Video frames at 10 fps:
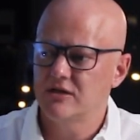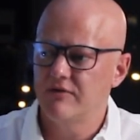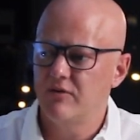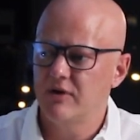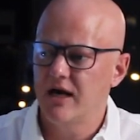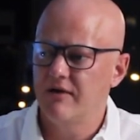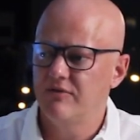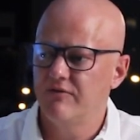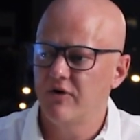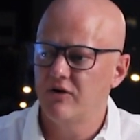So if I want to
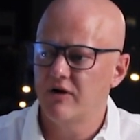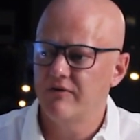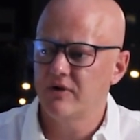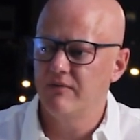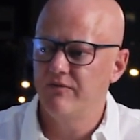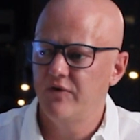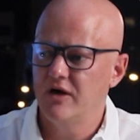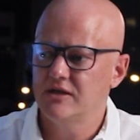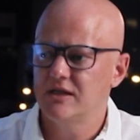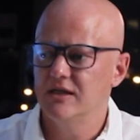have the photograph come
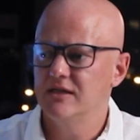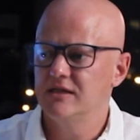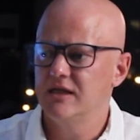first and then the